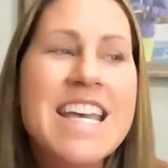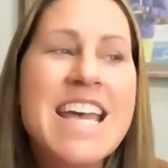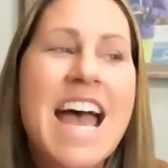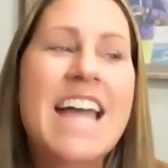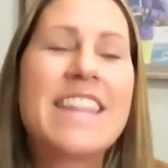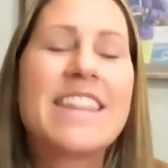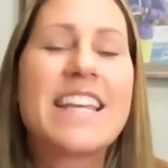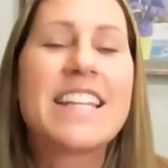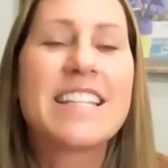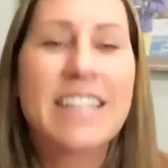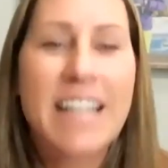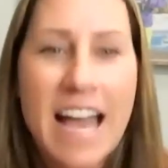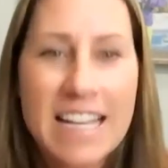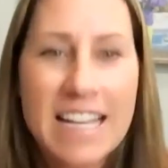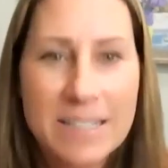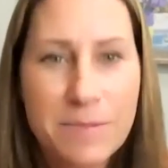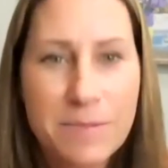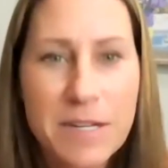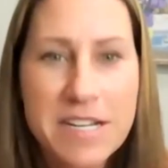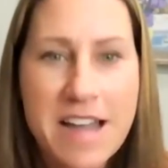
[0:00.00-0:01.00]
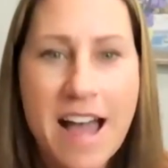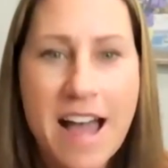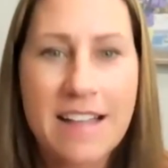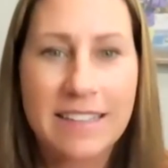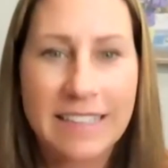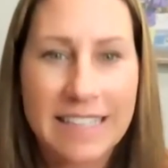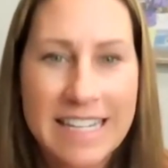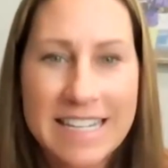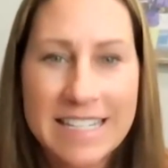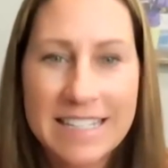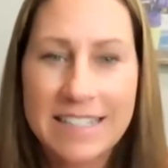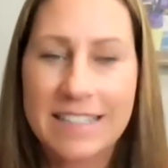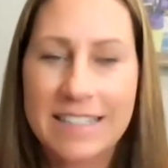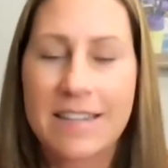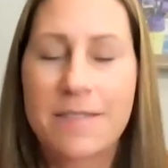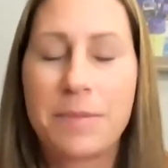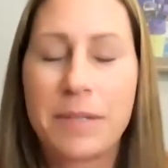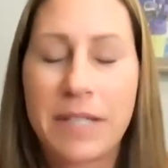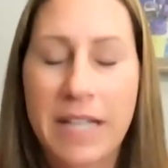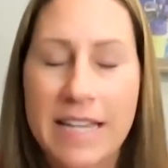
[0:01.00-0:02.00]
And then last but not least,
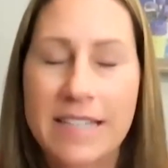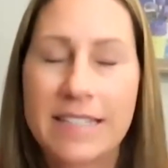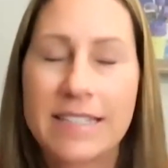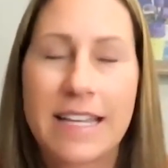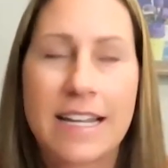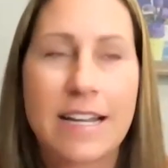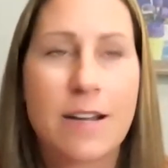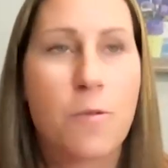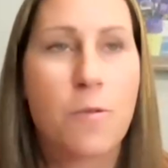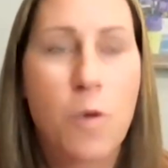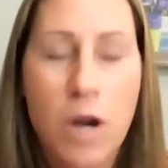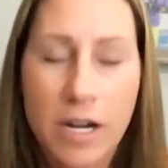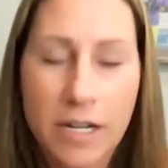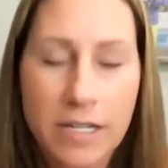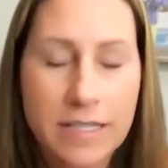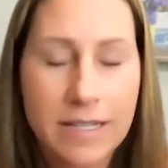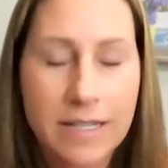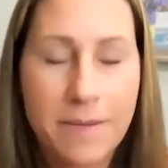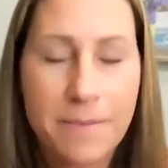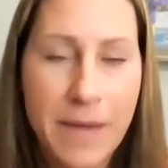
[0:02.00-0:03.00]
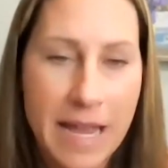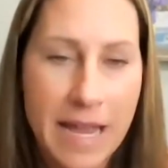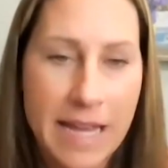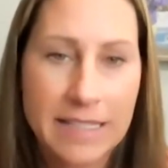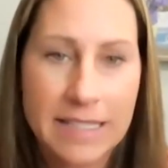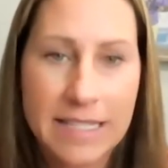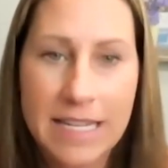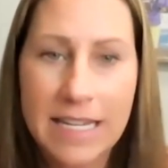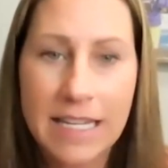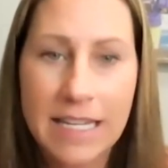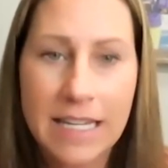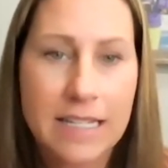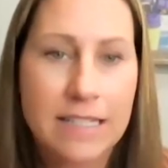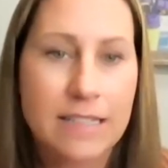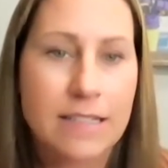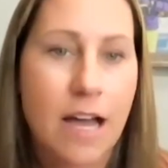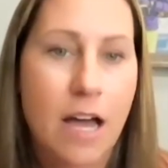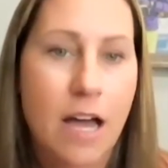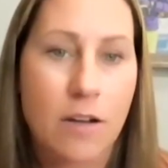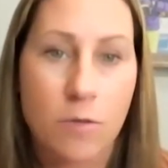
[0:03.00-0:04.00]
place that it works amazing
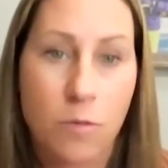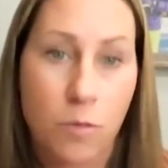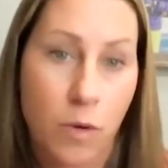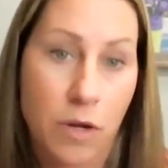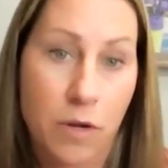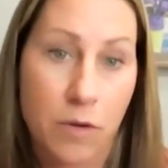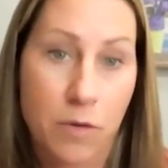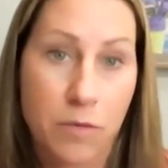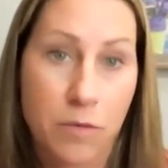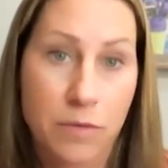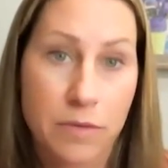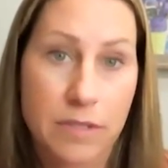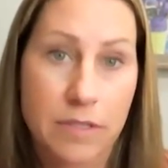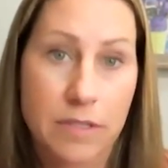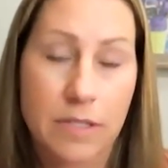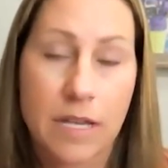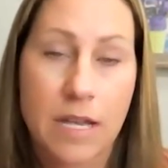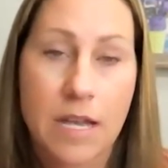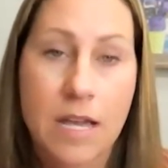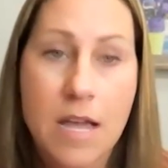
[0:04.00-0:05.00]
is on wounds.